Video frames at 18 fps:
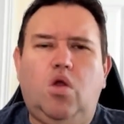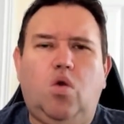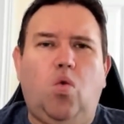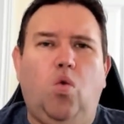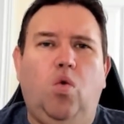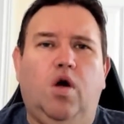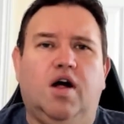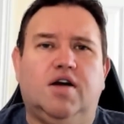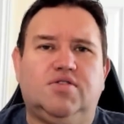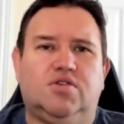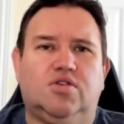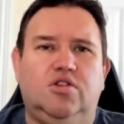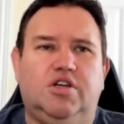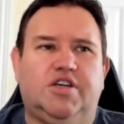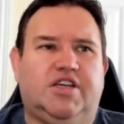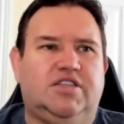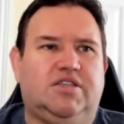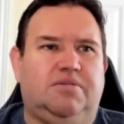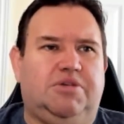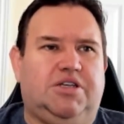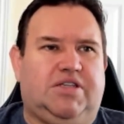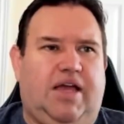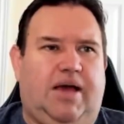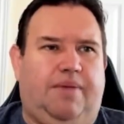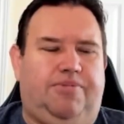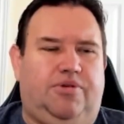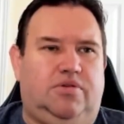We'll also look at some
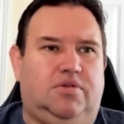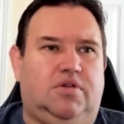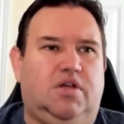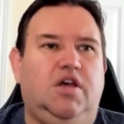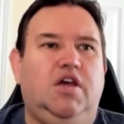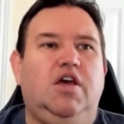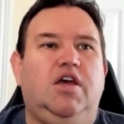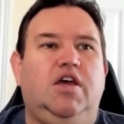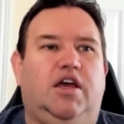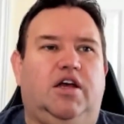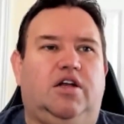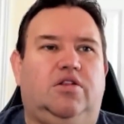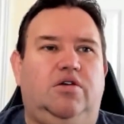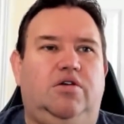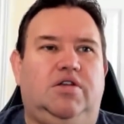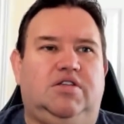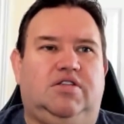examples, including